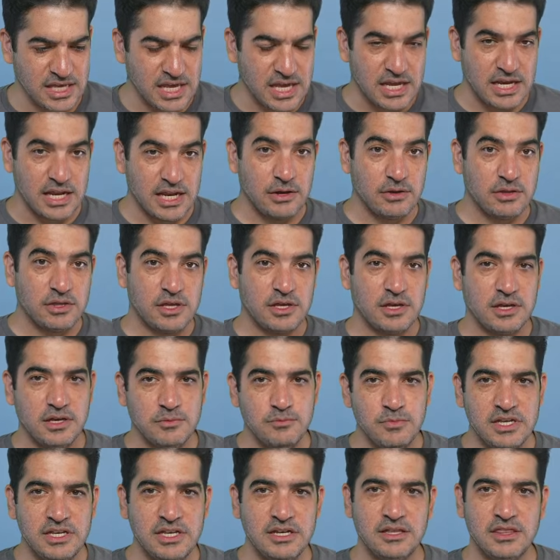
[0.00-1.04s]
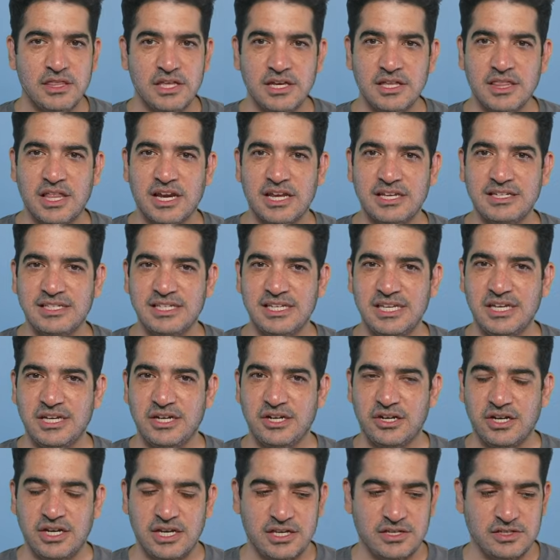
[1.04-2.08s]
Now, the immediate thing that I see here
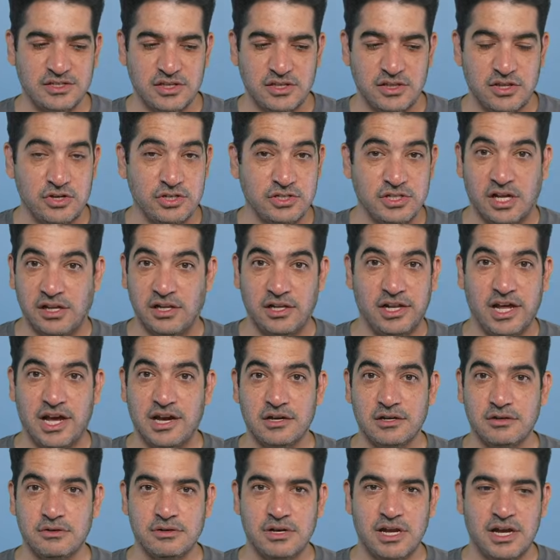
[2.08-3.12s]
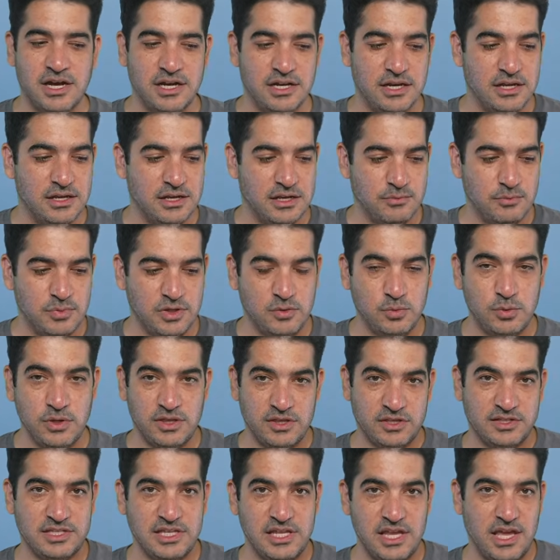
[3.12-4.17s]
is there's a lot going on between
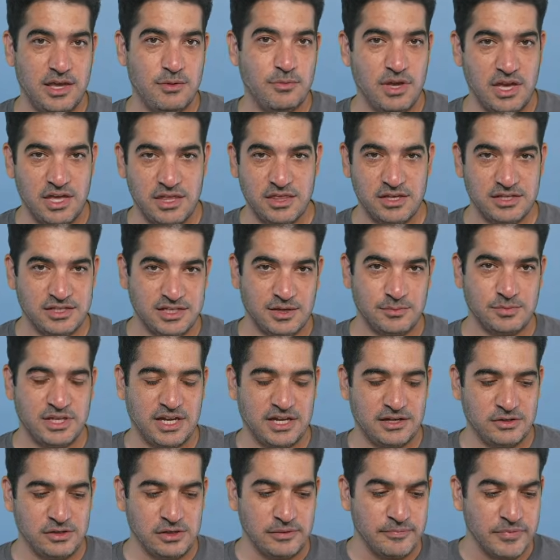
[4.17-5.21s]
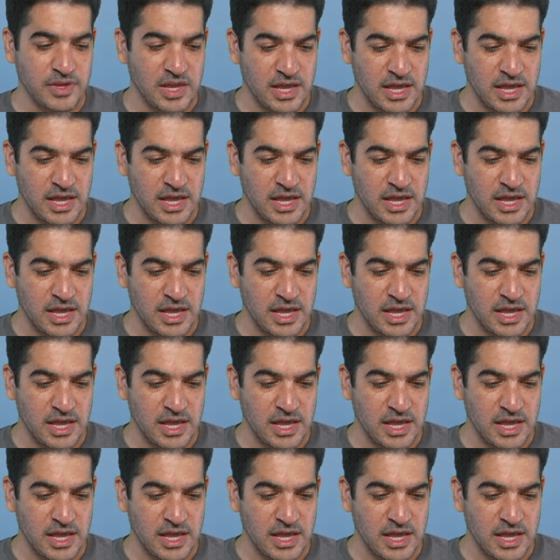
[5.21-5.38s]
this name and the subtitle,